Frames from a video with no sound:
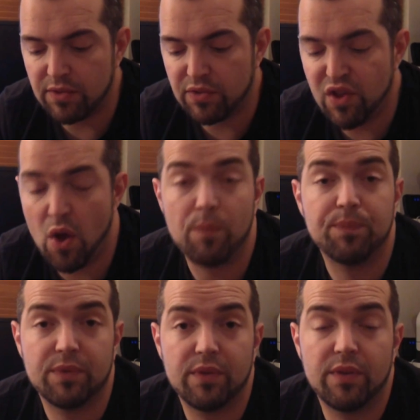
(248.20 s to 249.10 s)
So
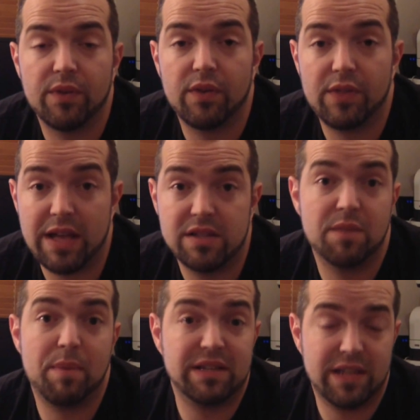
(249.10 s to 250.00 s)
that's
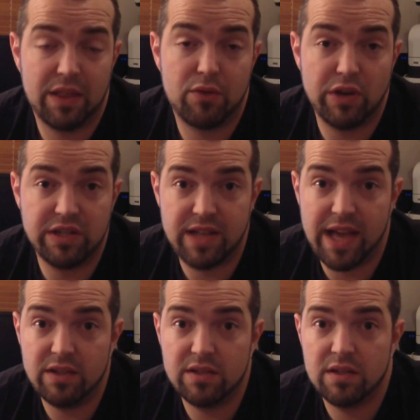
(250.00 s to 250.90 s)
the basic three
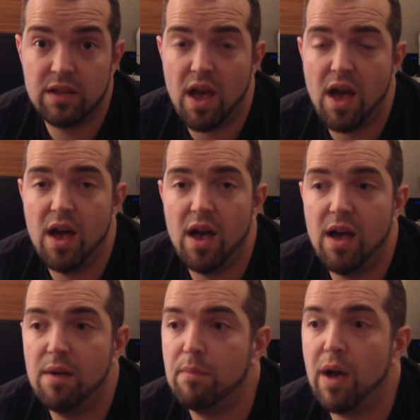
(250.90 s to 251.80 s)
states.
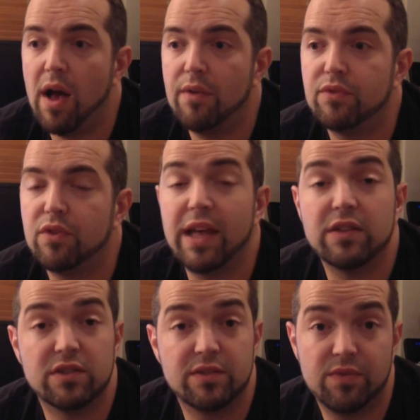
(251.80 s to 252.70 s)
The
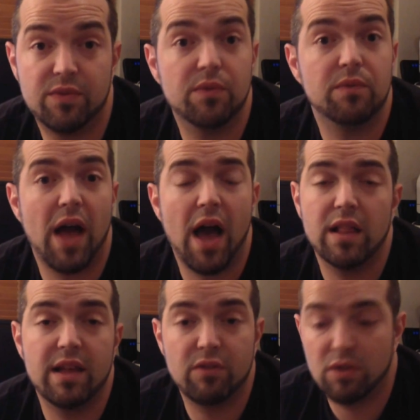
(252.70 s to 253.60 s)
next high
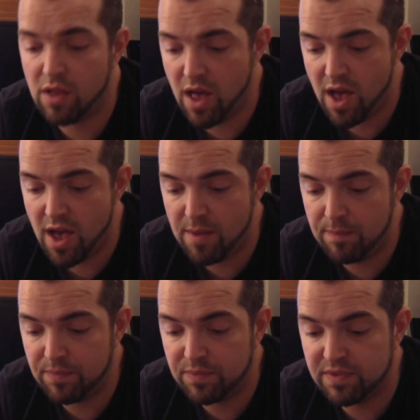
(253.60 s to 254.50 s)
level
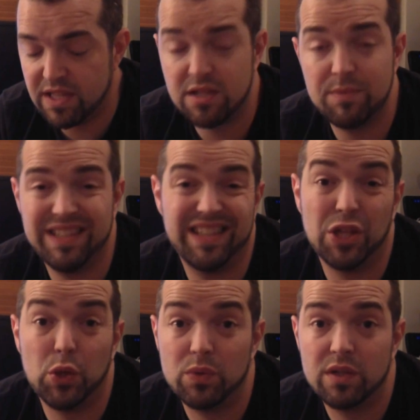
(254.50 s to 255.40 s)
system is
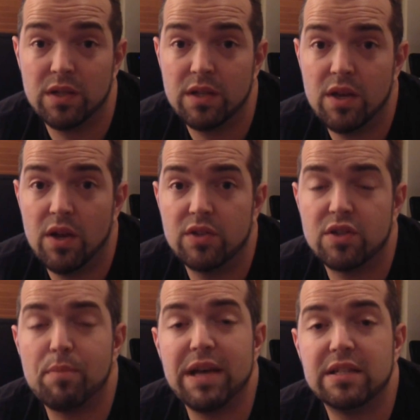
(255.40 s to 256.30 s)
loot.
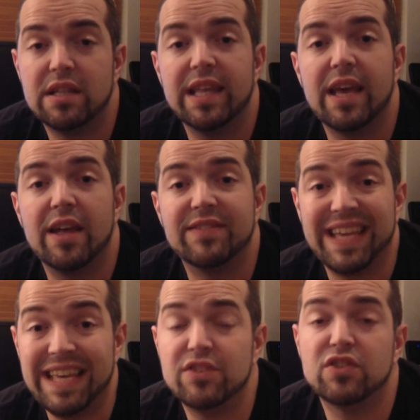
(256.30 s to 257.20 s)
So basically at
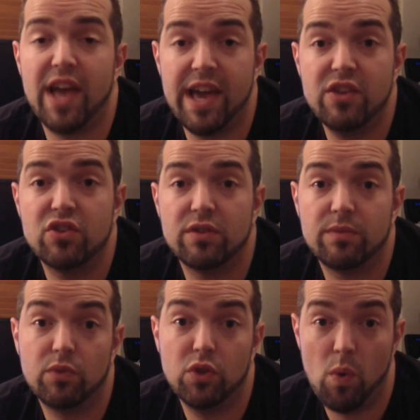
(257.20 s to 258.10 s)
each stage
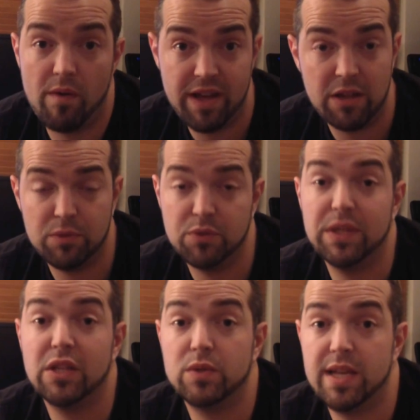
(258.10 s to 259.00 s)
you are available to
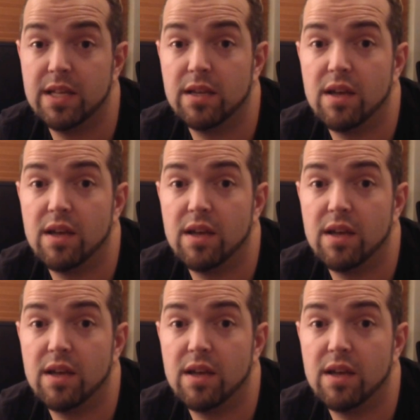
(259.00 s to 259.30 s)
be looted.